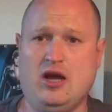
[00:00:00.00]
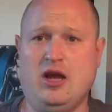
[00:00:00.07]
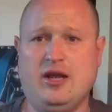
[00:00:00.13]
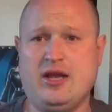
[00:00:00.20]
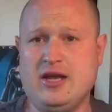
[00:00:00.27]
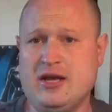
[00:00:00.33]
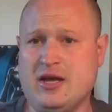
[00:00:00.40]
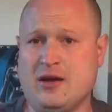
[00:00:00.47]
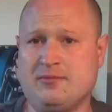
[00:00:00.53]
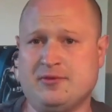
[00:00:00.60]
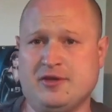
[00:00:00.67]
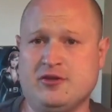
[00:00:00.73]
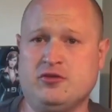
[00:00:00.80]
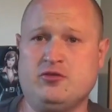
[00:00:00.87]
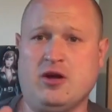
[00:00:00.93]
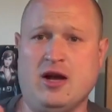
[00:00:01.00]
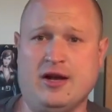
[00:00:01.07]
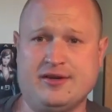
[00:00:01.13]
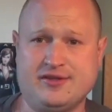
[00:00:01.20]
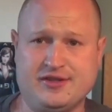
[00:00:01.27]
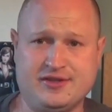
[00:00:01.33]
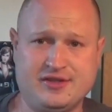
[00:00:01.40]
He comes in and
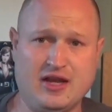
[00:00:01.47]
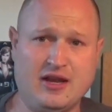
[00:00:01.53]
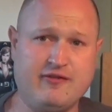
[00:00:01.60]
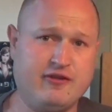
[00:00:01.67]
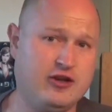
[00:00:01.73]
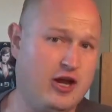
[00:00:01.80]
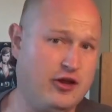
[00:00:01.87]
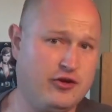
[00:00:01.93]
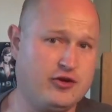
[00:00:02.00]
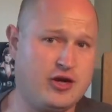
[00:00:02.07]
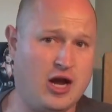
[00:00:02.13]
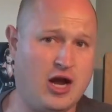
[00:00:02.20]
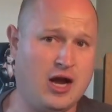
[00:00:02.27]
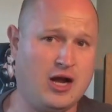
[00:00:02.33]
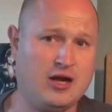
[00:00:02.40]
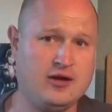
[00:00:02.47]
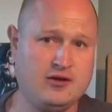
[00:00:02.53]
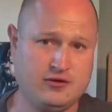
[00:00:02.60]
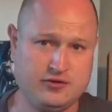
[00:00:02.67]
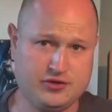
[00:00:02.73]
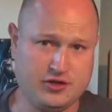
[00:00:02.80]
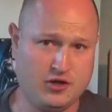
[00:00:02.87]
tries to save another guy,
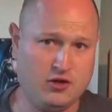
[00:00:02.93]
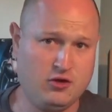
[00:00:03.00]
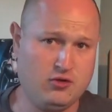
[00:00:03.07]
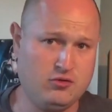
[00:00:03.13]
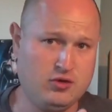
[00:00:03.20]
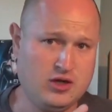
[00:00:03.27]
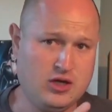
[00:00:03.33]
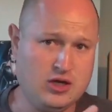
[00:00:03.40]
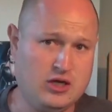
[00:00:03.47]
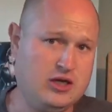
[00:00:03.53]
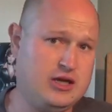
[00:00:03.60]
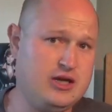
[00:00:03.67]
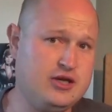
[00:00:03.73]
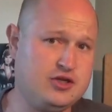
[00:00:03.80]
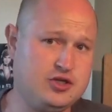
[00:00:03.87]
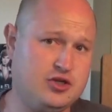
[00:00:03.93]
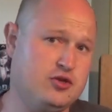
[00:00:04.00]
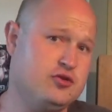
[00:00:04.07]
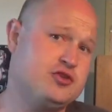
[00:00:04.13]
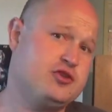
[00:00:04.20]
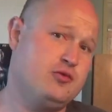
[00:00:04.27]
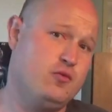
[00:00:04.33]
so he
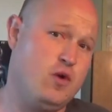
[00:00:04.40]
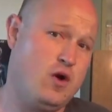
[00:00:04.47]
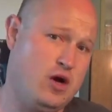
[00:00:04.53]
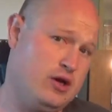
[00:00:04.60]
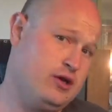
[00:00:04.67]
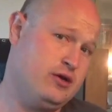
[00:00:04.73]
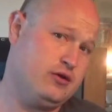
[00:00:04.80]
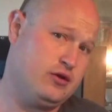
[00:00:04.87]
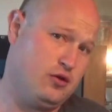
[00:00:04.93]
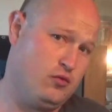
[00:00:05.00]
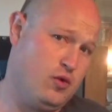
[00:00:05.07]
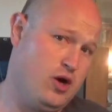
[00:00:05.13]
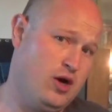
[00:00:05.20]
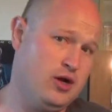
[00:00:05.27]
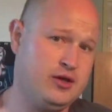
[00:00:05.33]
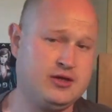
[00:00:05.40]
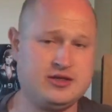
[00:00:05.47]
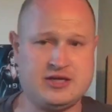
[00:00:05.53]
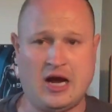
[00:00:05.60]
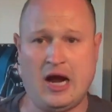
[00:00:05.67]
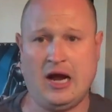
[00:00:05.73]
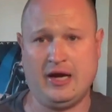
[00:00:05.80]
shoots the one
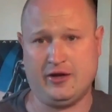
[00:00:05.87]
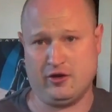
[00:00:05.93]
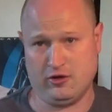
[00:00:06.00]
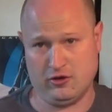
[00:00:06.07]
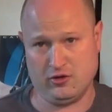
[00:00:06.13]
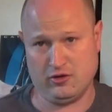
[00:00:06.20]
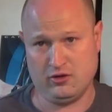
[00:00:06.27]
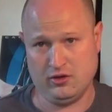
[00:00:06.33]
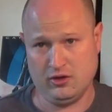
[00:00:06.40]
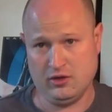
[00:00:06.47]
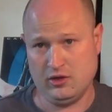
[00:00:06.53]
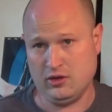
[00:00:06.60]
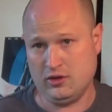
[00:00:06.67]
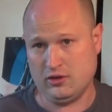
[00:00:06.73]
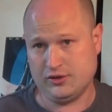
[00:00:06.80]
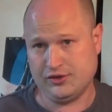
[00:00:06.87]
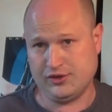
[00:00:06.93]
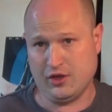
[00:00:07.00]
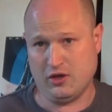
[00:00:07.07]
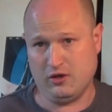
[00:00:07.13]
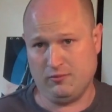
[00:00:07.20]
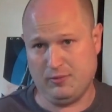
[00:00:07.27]
tiger,
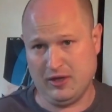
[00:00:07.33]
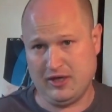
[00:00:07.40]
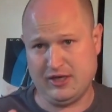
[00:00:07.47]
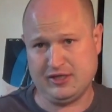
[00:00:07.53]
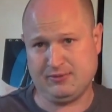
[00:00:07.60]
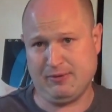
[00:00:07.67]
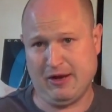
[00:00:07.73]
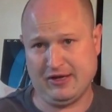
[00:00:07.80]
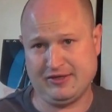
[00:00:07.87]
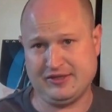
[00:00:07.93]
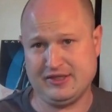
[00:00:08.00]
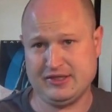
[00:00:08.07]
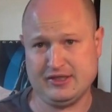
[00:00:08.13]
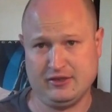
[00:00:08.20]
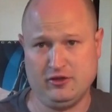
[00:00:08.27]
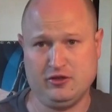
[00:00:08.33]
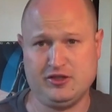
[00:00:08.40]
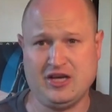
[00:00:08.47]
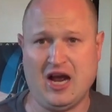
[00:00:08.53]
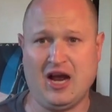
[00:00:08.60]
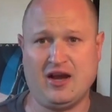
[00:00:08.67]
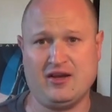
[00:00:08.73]
but he spots these little
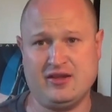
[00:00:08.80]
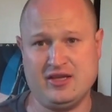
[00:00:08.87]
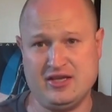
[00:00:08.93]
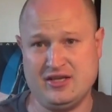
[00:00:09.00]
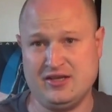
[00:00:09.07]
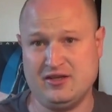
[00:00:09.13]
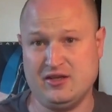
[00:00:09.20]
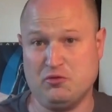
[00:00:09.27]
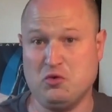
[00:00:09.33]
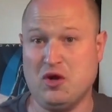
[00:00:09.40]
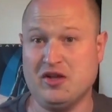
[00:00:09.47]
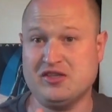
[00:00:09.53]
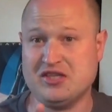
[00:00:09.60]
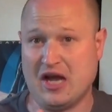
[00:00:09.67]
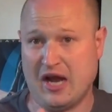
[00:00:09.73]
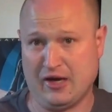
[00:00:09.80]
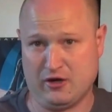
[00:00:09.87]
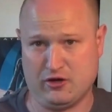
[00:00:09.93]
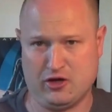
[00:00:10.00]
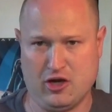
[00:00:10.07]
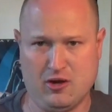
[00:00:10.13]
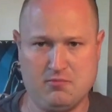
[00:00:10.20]
the one tiger
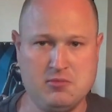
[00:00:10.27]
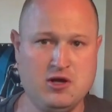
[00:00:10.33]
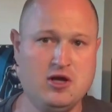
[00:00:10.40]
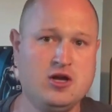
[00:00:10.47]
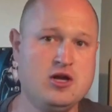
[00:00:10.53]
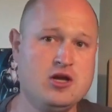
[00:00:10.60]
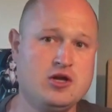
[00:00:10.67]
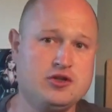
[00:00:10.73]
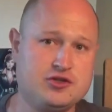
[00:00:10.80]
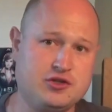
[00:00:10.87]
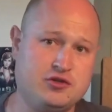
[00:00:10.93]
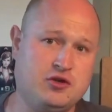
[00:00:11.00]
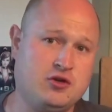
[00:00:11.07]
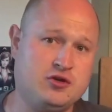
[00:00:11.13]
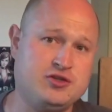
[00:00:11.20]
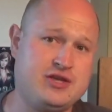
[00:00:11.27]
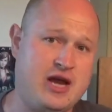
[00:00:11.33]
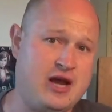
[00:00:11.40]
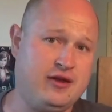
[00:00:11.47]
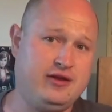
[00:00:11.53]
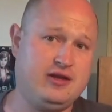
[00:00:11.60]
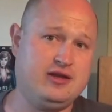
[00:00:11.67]
cub. So it turns
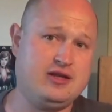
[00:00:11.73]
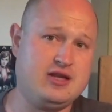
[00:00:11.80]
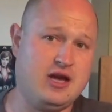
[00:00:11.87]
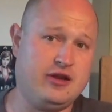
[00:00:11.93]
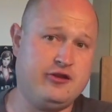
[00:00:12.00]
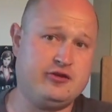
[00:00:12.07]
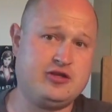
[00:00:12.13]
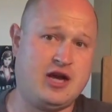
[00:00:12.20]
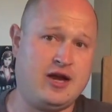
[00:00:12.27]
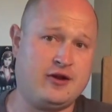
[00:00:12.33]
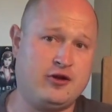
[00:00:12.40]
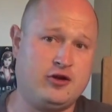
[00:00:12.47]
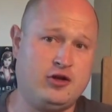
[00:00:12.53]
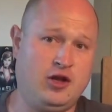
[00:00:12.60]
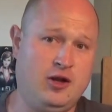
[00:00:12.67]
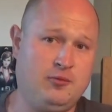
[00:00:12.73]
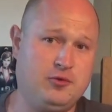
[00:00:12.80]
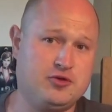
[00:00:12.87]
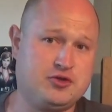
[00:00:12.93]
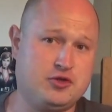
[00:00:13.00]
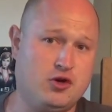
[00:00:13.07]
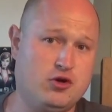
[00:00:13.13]
out that the other tiger cub
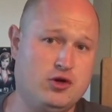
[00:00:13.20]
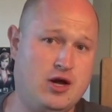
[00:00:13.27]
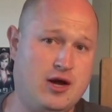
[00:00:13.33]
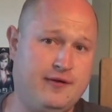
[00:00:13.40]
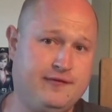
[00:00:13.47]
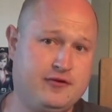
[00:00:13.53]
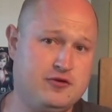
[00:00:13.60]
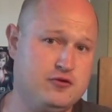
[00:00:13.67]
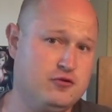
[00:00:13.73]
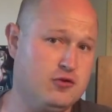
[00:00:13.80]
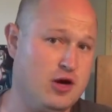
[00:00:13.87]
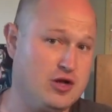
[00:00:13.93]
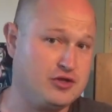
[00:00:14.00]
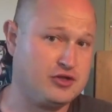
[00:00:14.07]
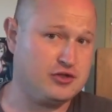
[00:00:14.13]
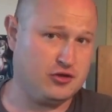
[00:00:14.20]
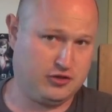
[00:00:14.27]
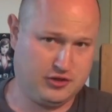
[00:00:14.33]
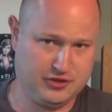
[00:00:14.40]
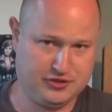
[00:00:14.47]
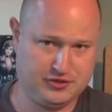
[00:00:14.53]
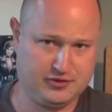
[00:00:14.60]
was sold off to a
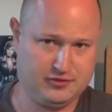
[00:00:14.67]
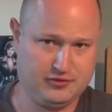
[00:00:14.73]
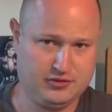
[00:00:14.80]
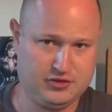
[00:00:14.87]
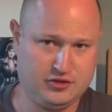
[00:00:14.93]
circus